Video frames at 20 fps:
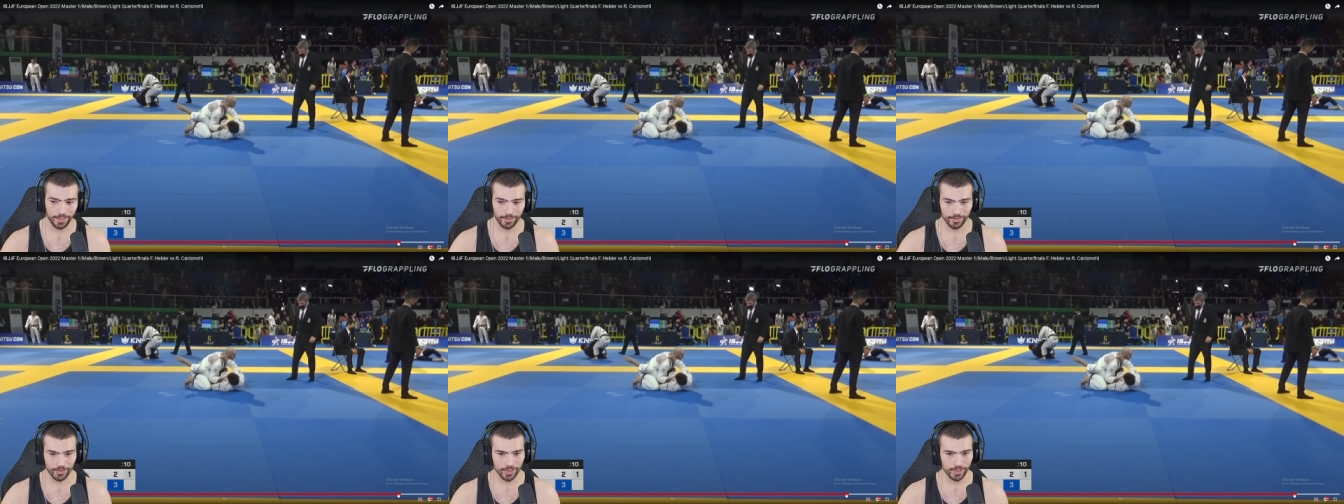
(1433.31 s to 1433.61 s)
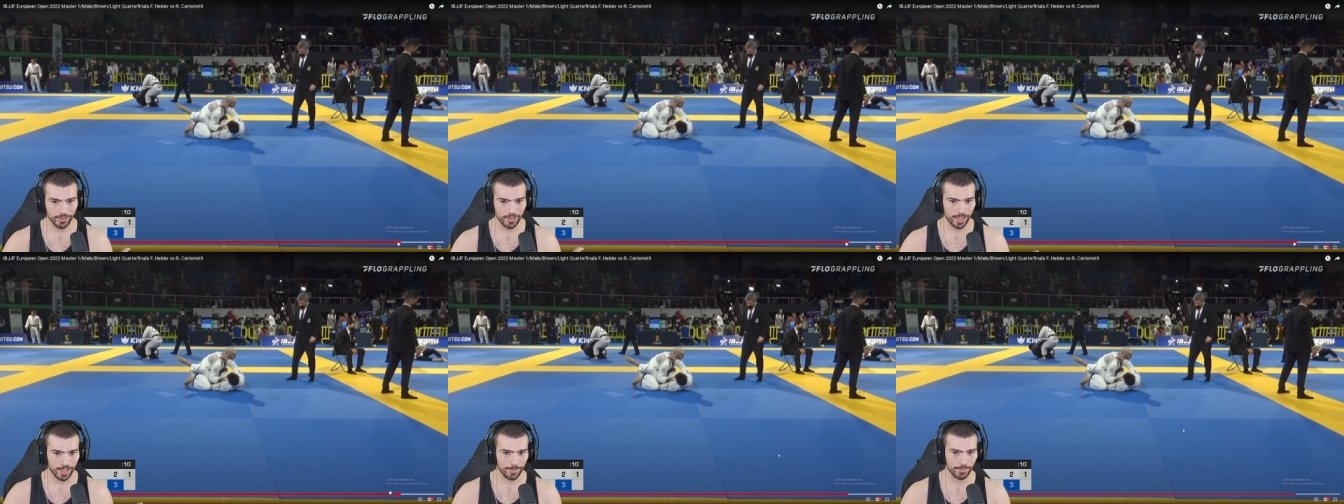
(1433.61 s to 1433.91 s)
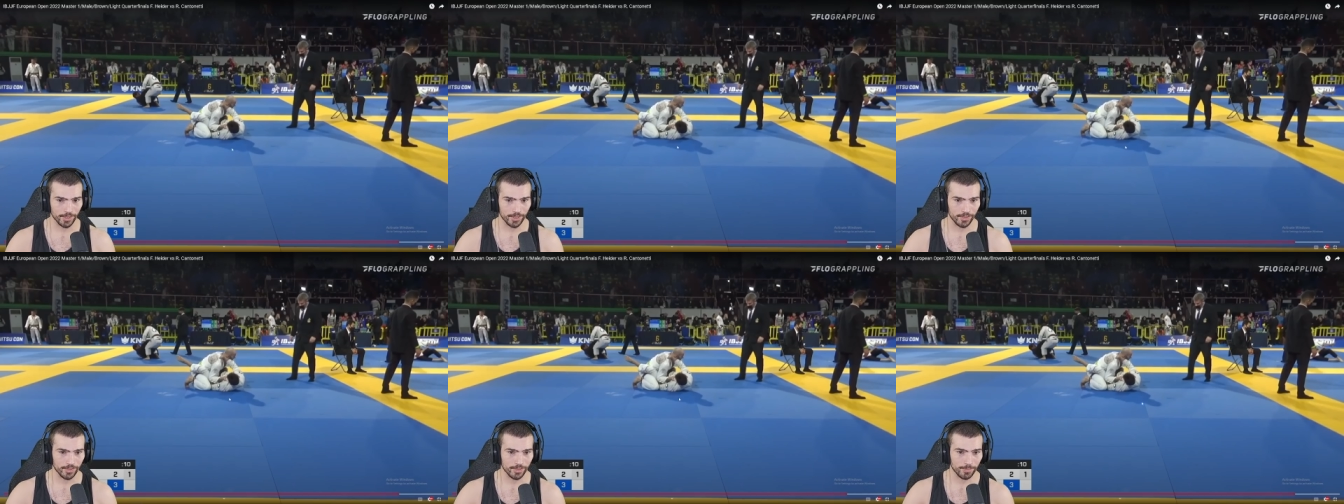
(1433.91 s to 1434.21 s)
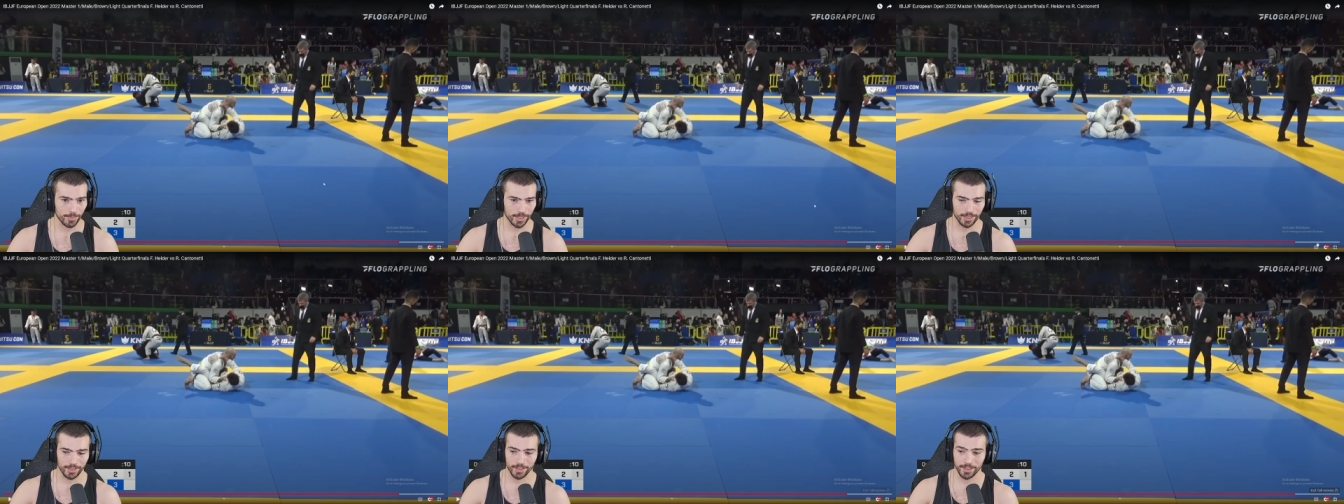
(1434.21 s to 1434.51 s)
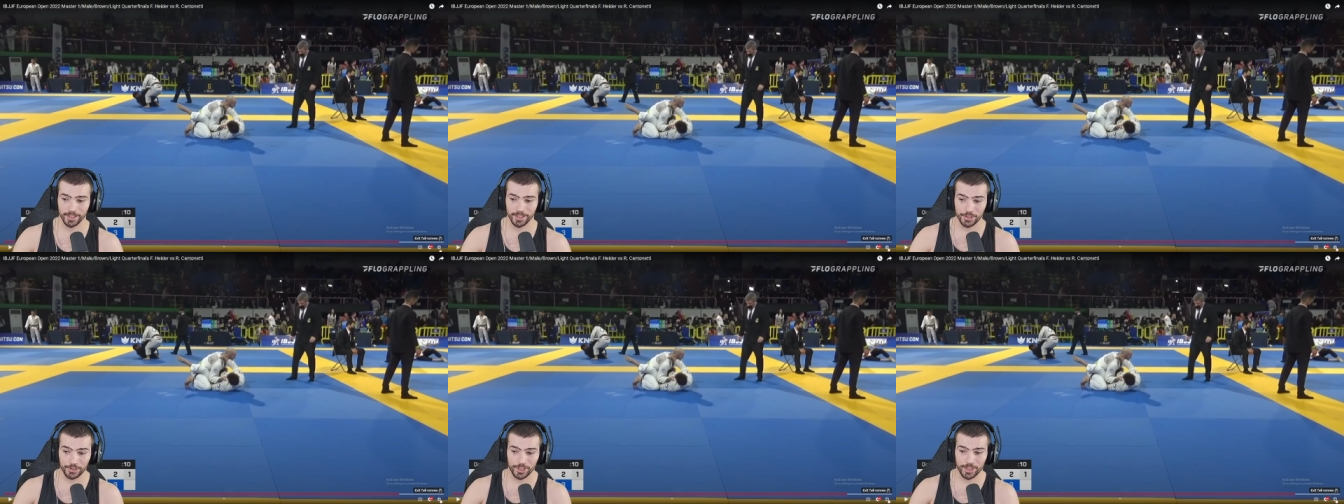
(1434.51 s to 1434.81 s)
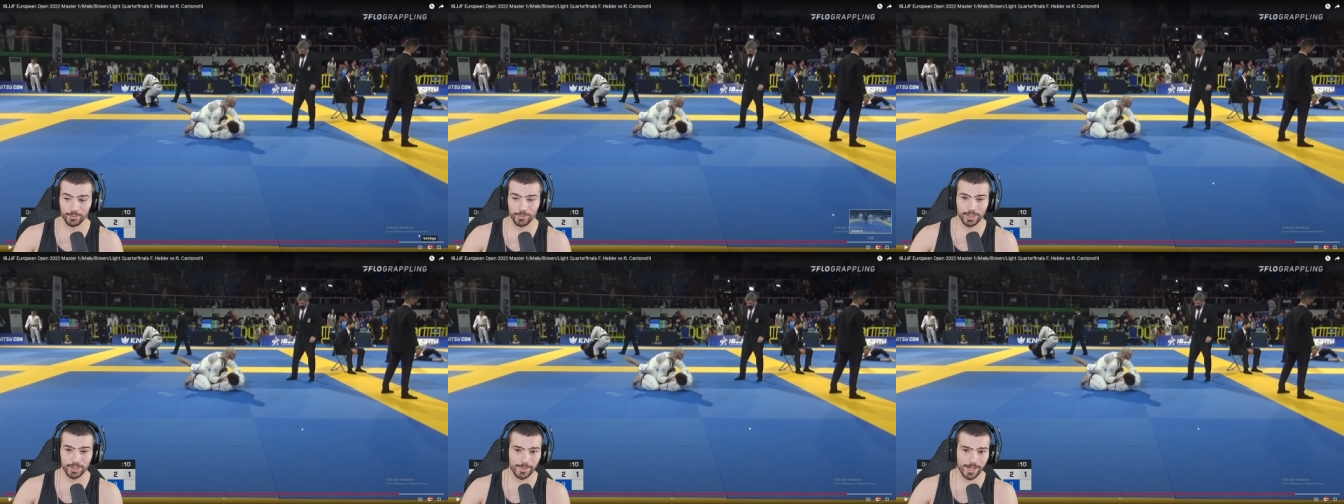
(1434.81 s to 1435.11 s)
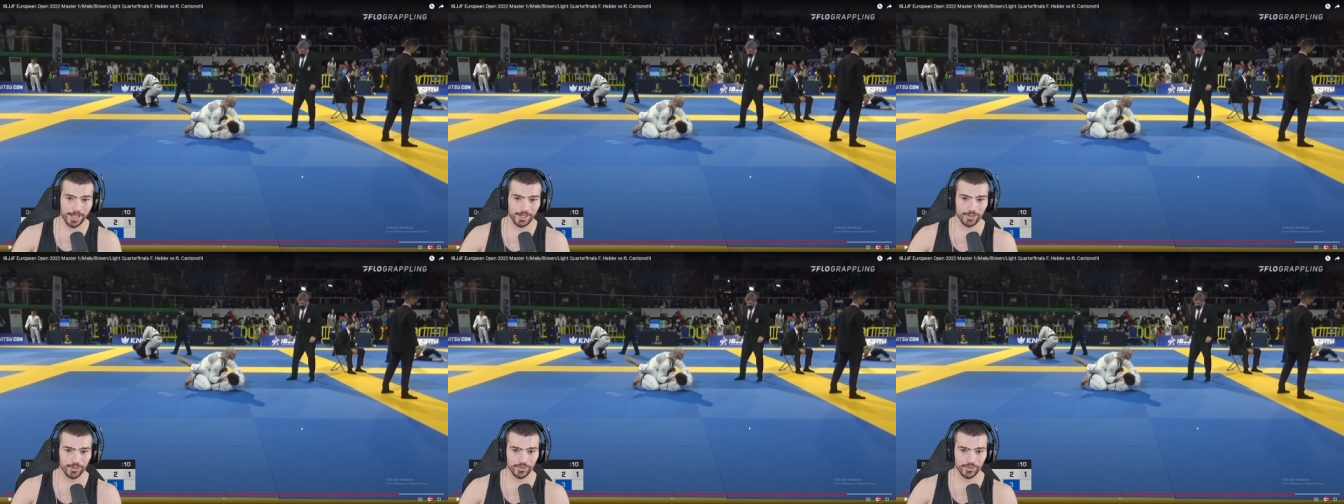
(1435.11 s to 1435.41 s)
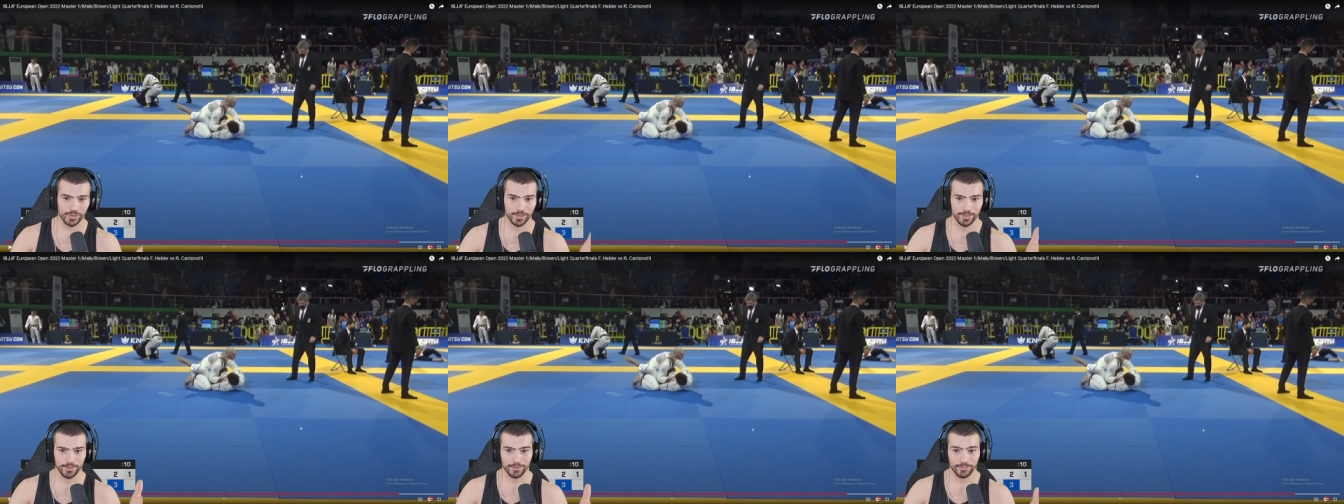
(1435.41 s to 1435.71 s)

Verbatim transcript: There's just options, but you did win the match.